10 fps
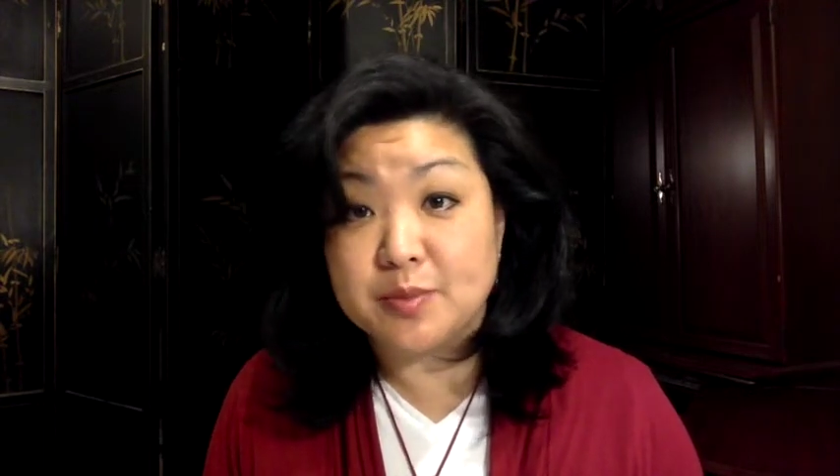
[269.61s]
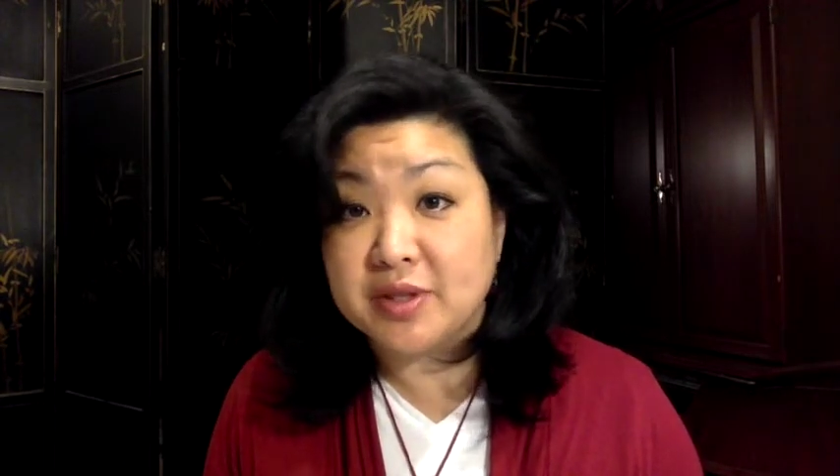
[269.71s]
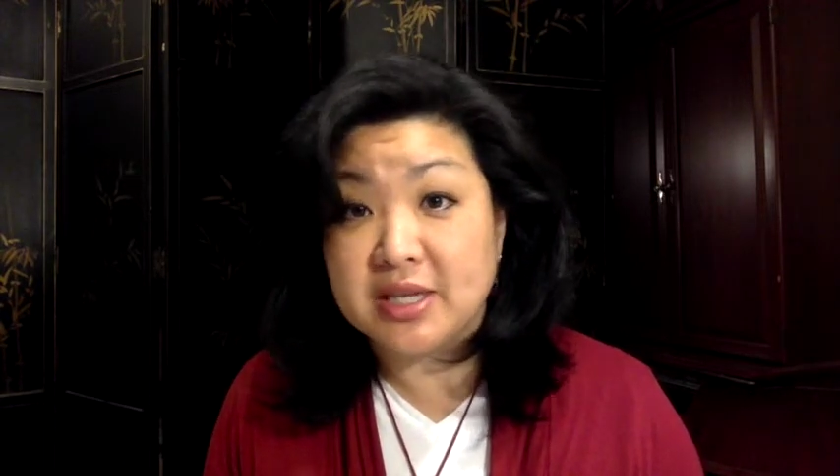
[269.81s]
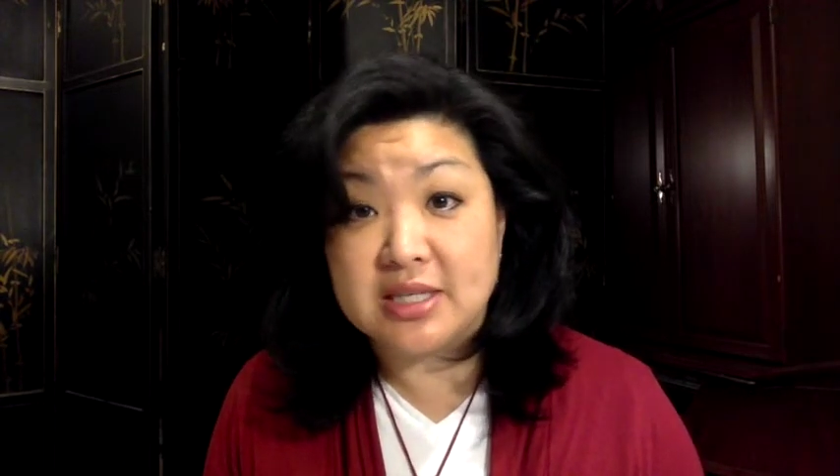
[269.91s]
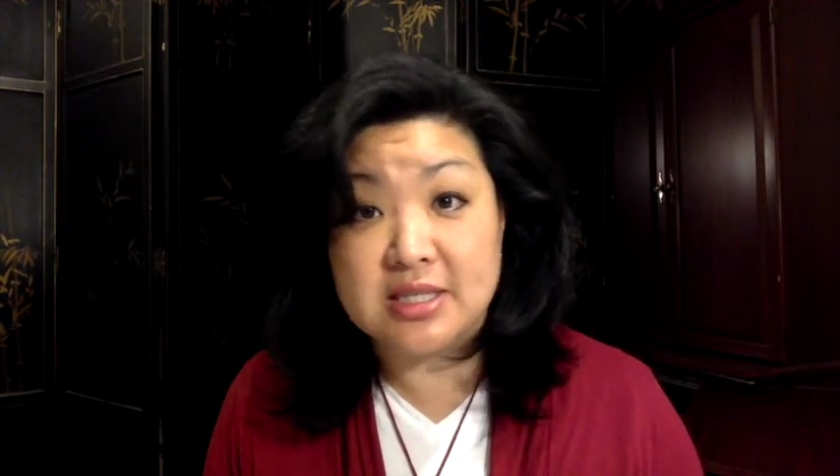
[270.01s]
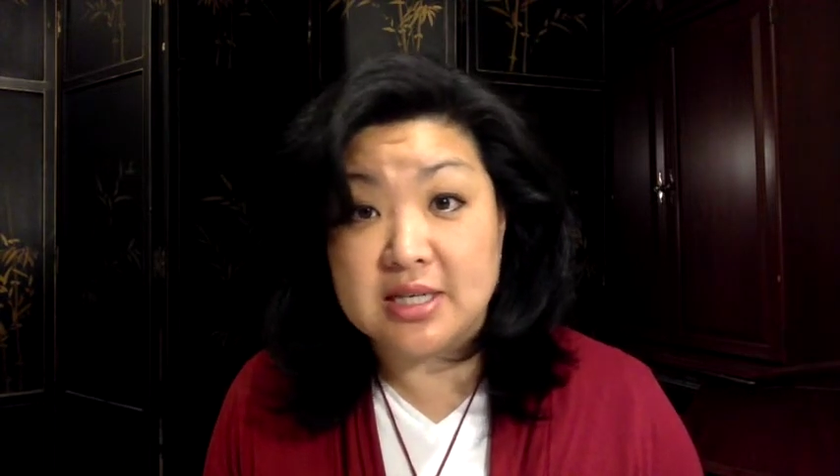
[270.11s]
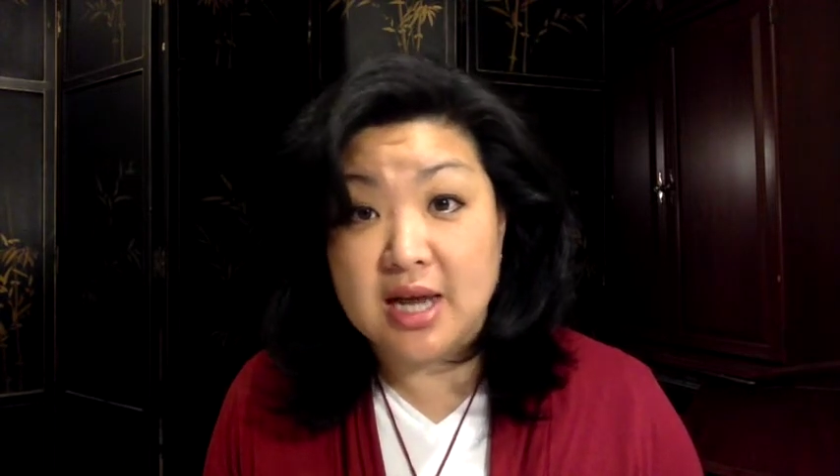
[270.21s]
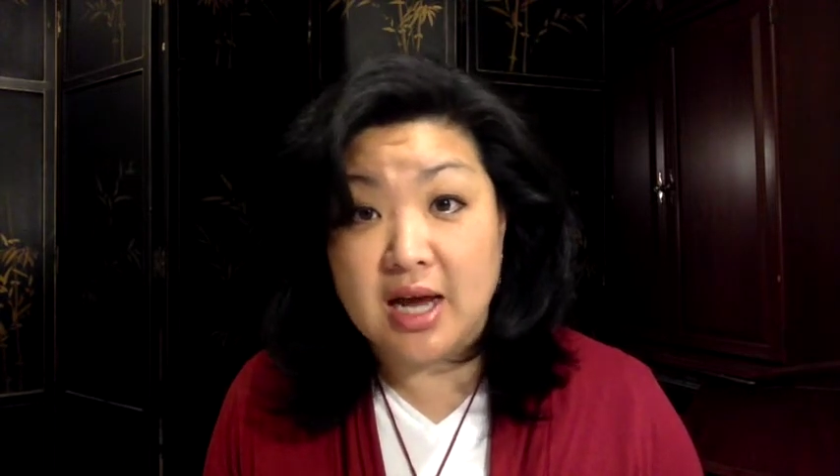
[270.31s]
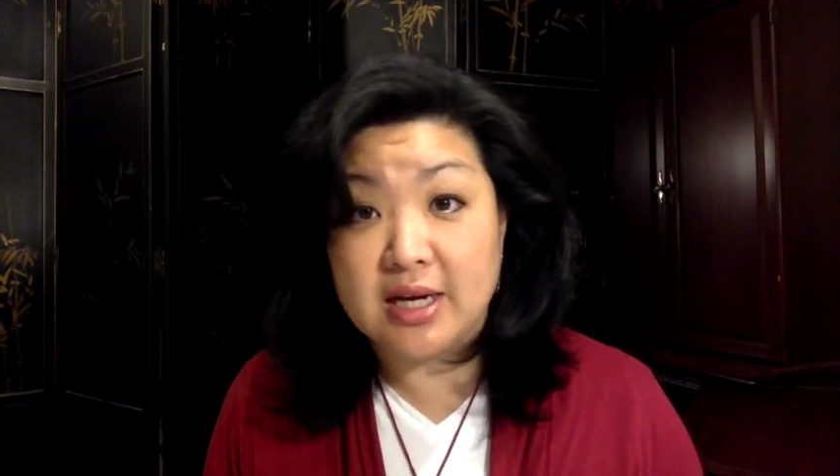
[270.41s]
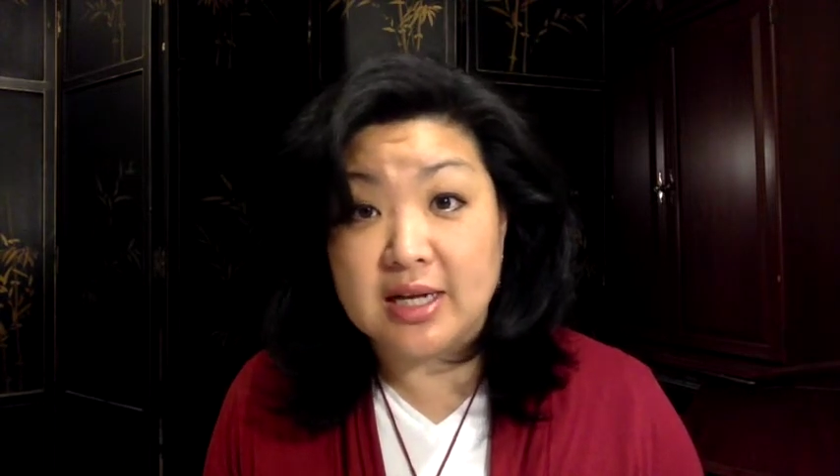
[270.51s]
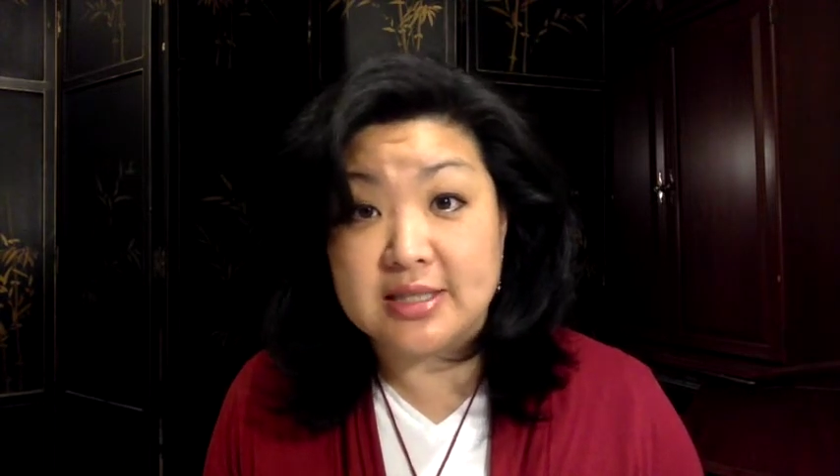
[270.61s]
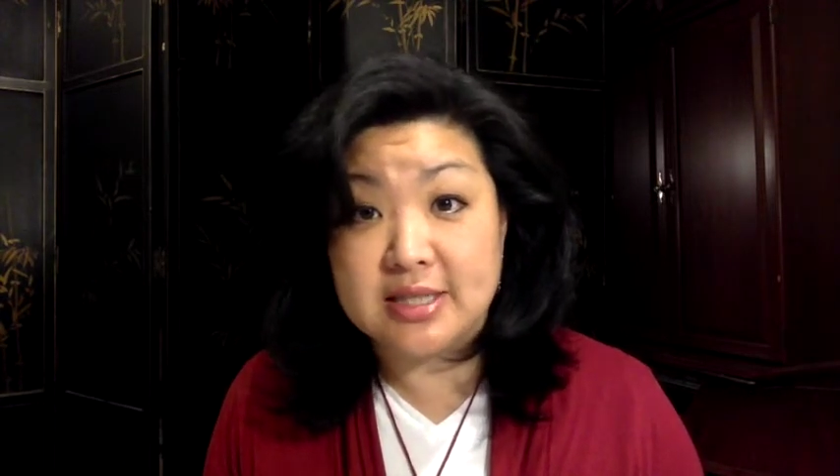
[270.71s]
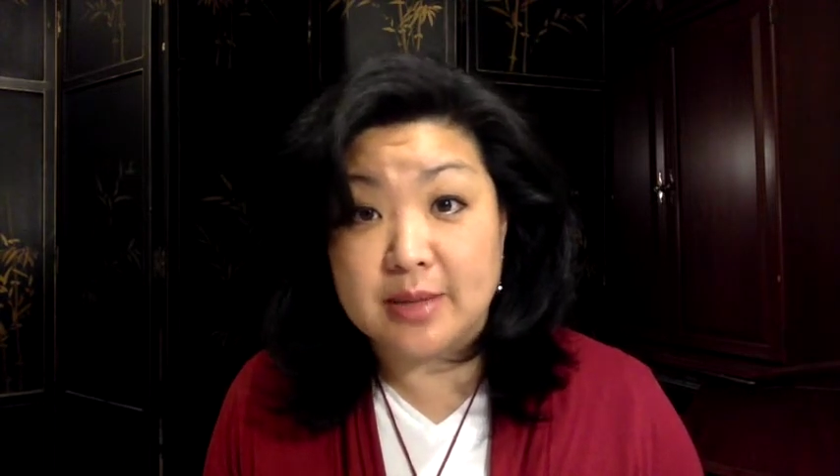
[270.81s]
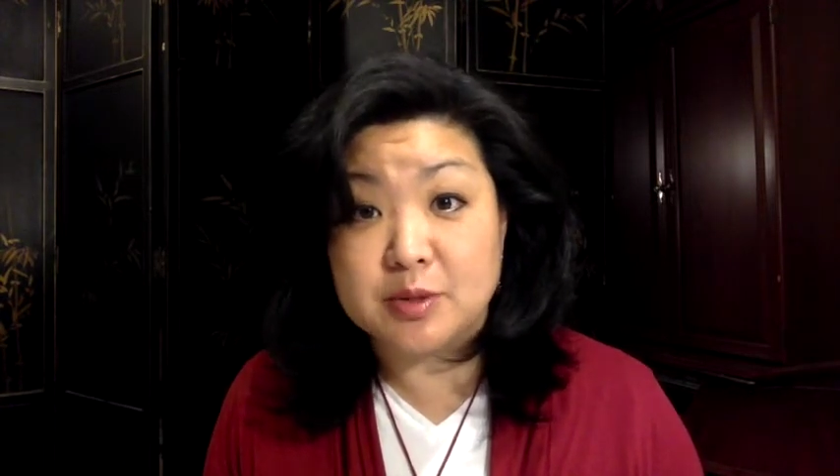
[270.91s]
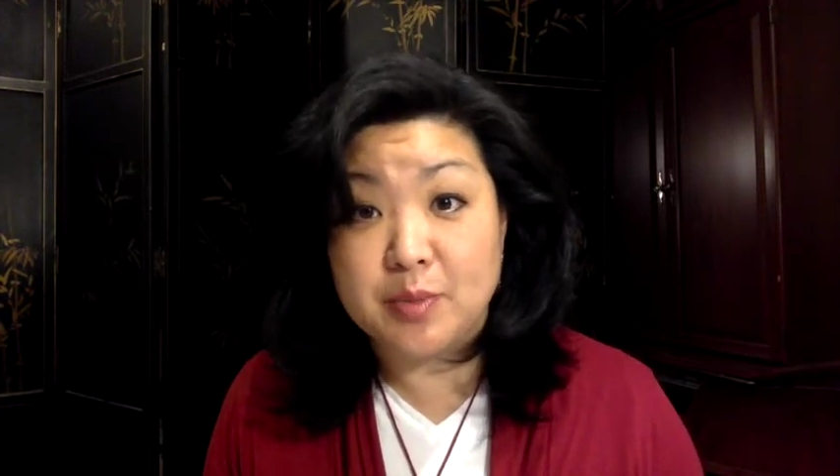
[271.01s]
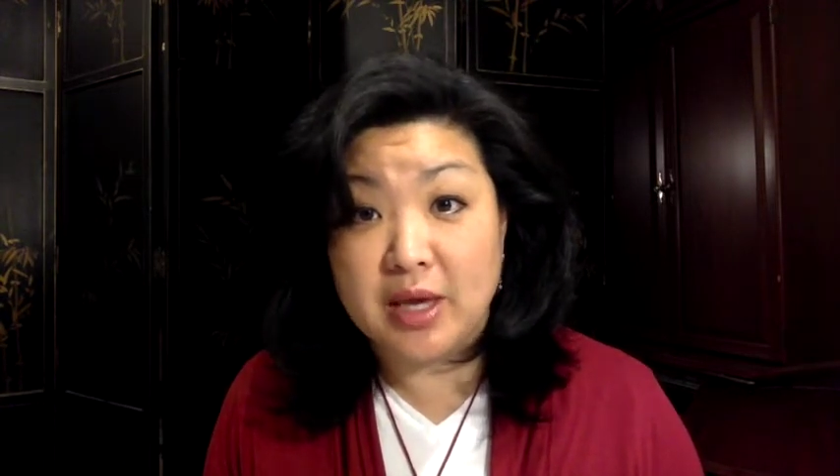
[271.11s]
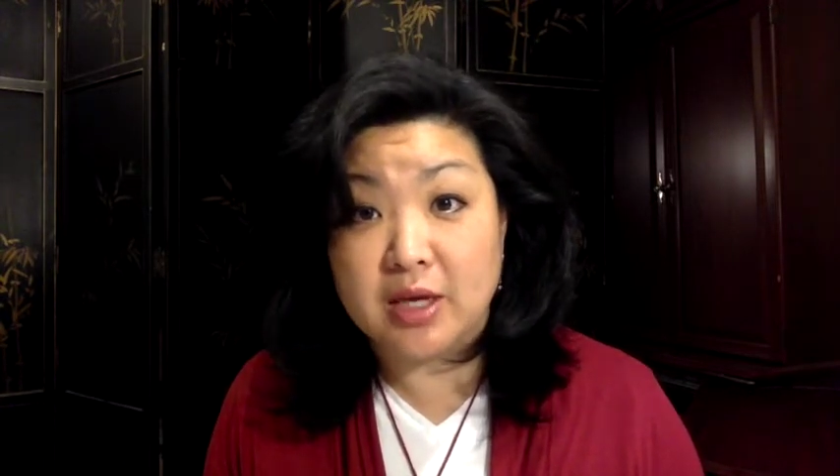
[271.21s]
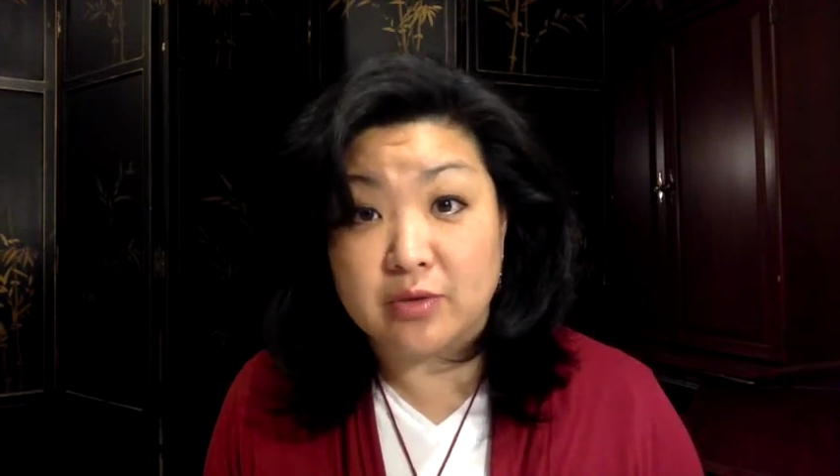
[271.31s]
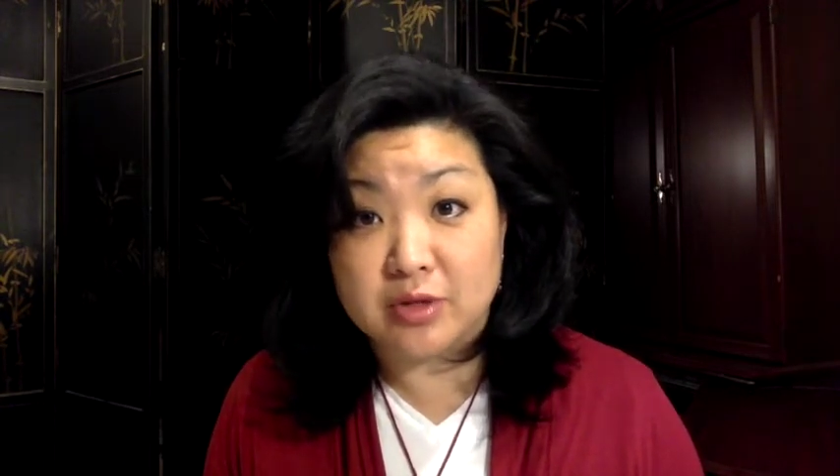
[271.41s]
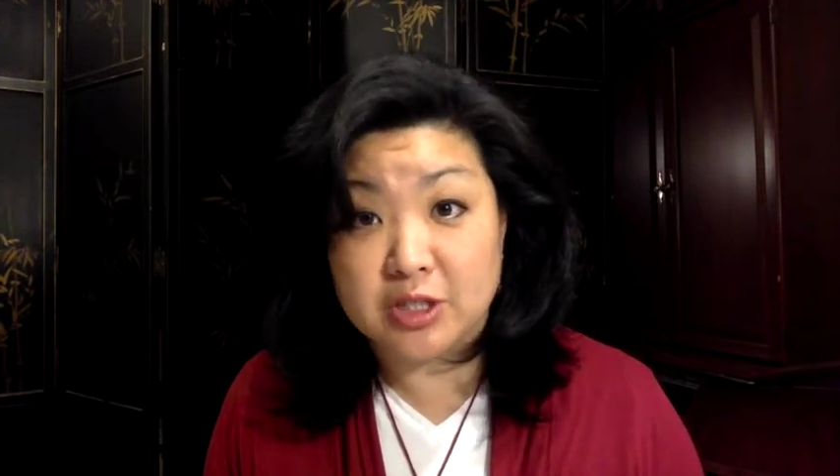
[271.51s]
but they did not accept
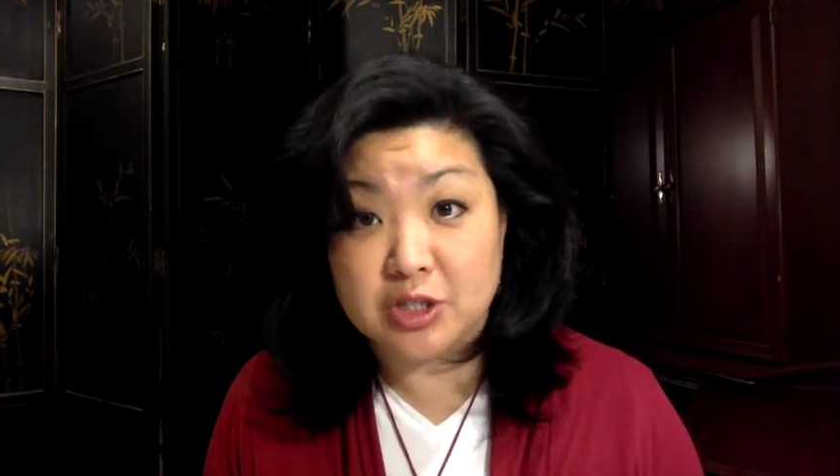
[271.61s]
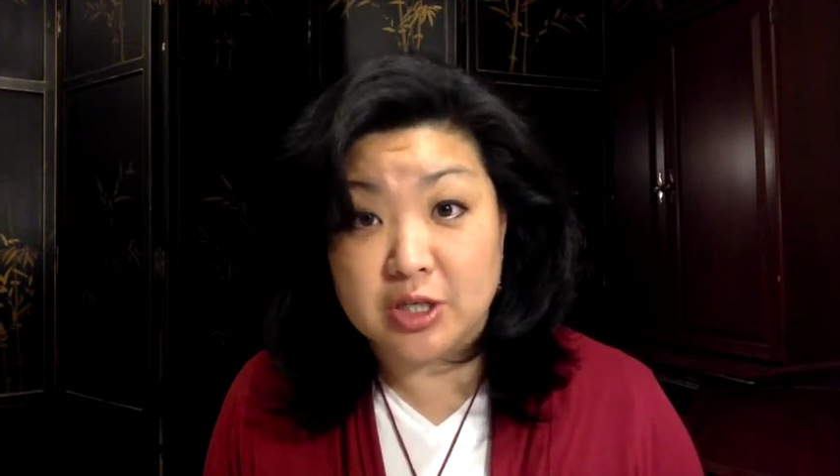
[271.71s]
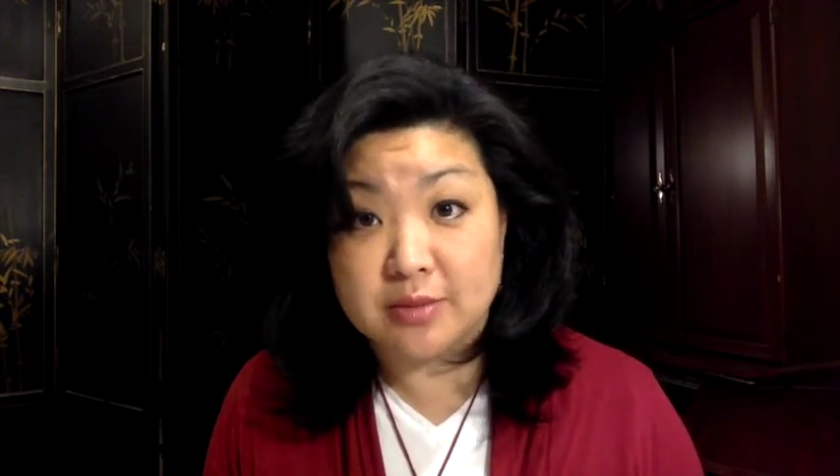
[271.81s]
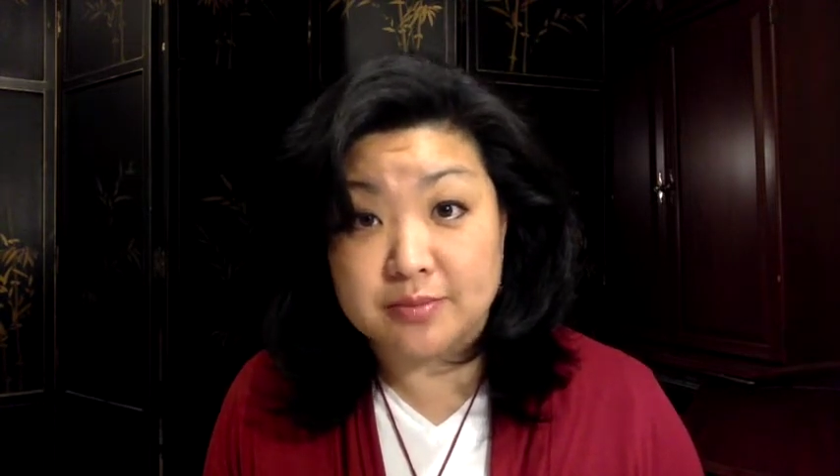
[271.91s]
pagan religion.